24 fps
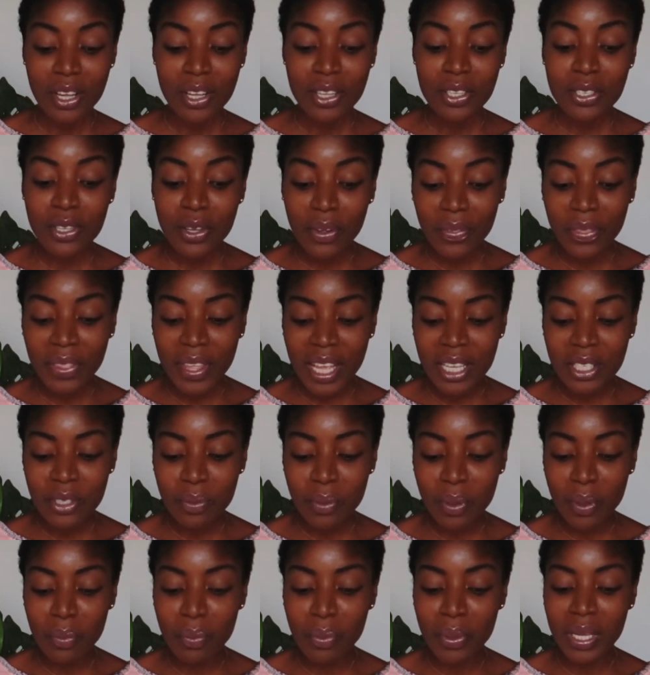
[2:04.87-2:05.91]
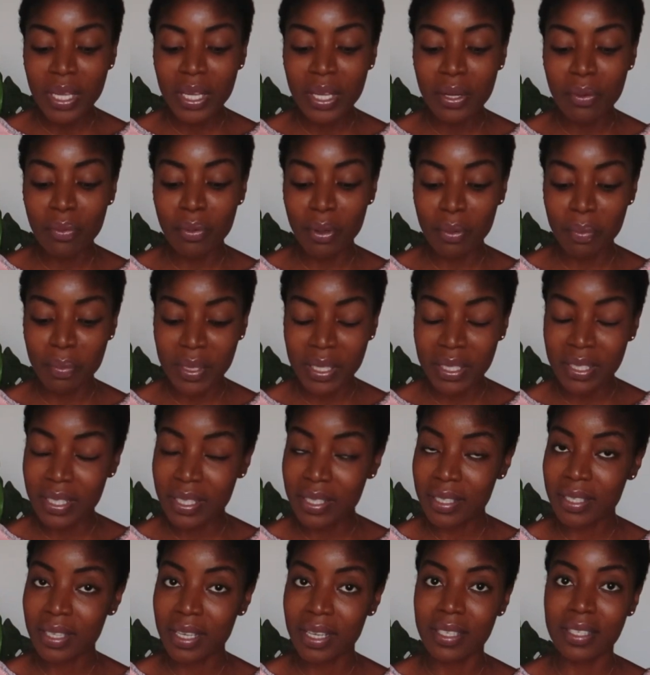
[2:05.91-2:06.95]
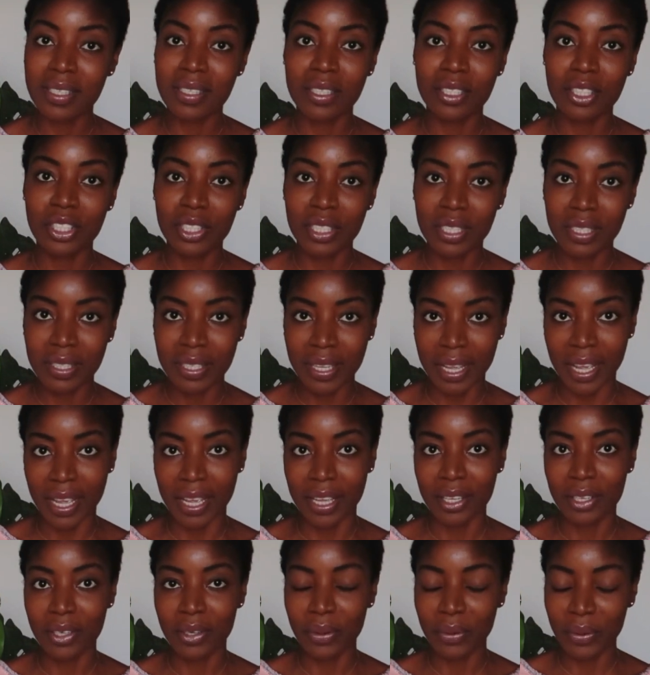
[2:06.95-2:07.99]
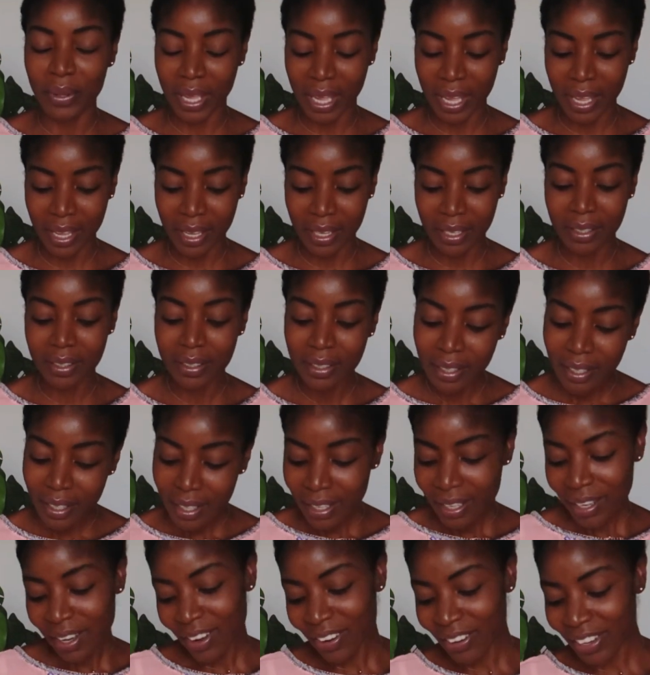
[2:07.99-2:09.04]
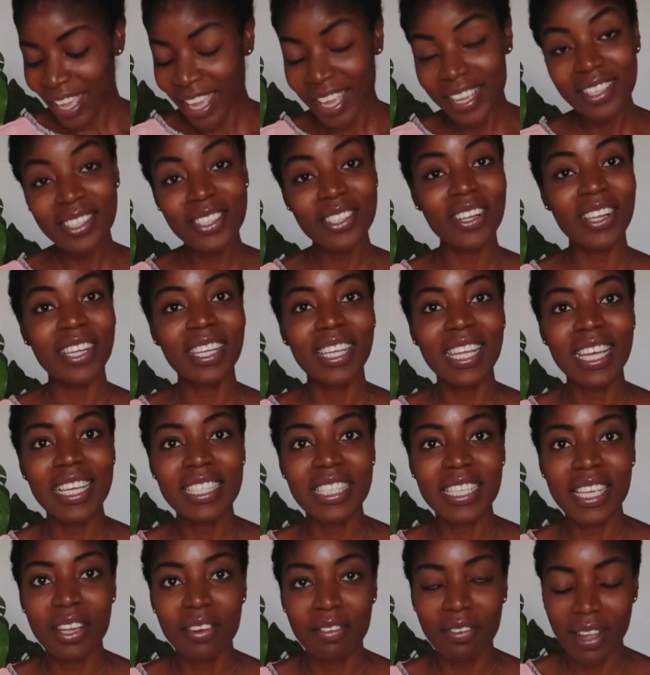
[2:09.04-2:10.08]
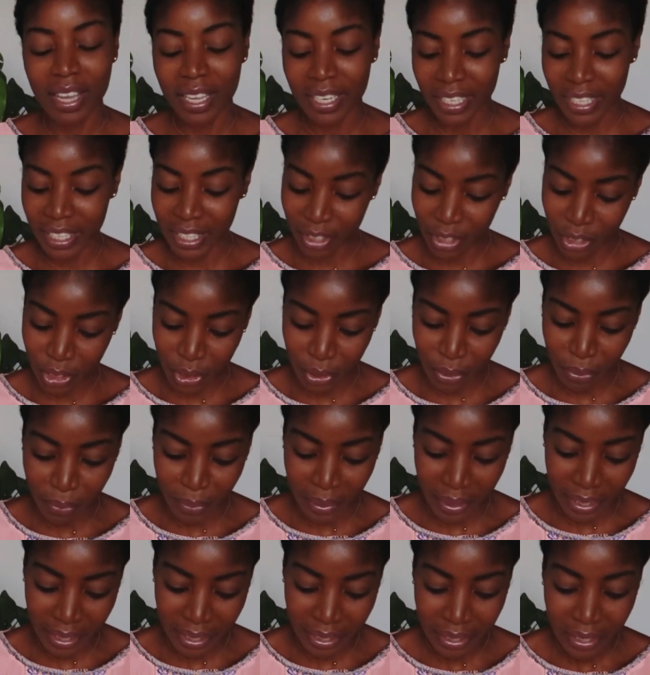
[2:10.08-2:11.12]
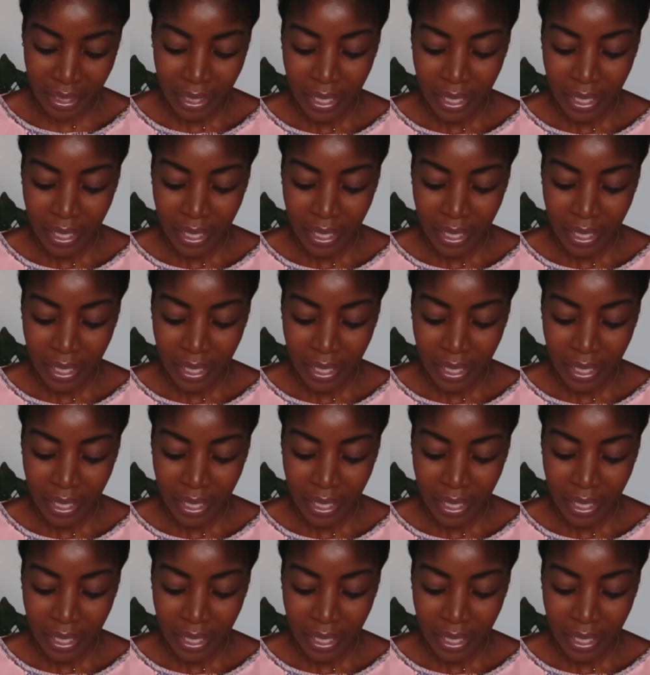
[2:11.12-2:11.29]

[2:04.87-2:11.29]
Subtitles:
So that's what we will be discussing today. Okay, so let's get right into it.